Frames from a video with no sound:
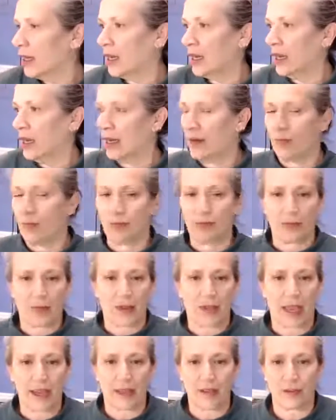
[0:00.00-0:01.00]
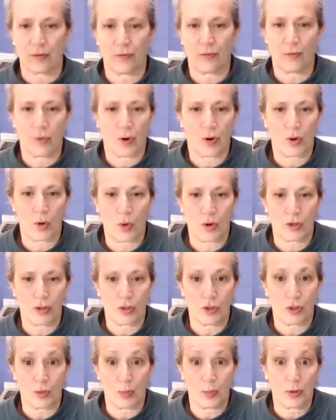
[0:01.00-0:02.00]
like the four chord
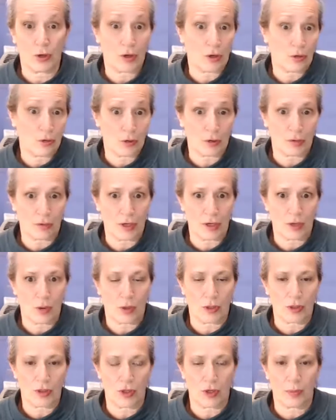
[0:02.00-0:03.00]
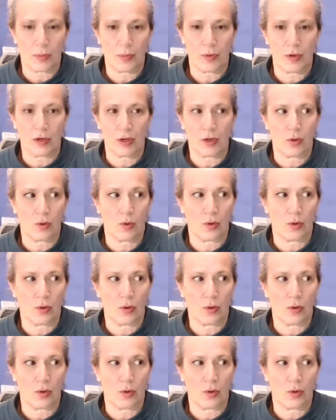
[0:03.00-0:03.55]
uke book or the three chord uke book